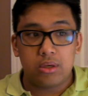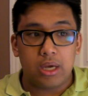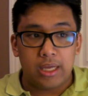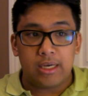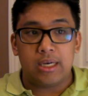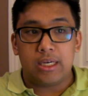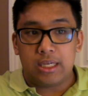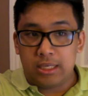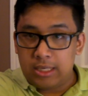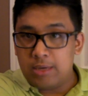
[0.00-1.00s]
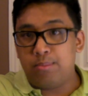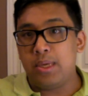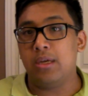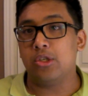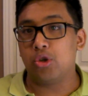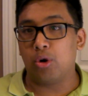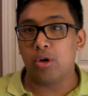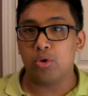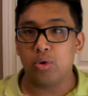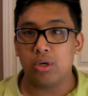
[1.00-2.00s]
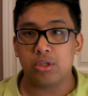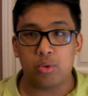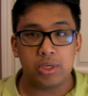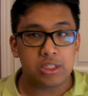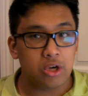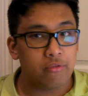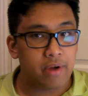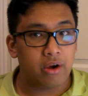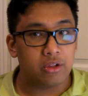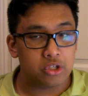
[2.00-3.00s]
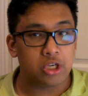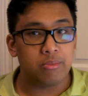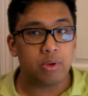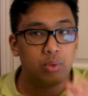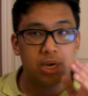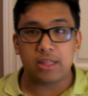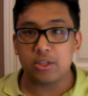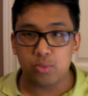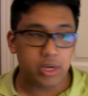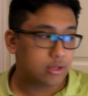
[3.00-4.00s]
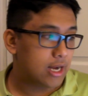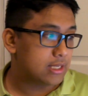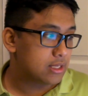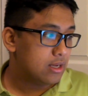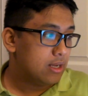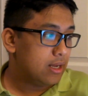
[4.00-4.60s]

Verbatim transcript: And he did beat Shogun Rua, so he's still a very legitimate win at this weight class.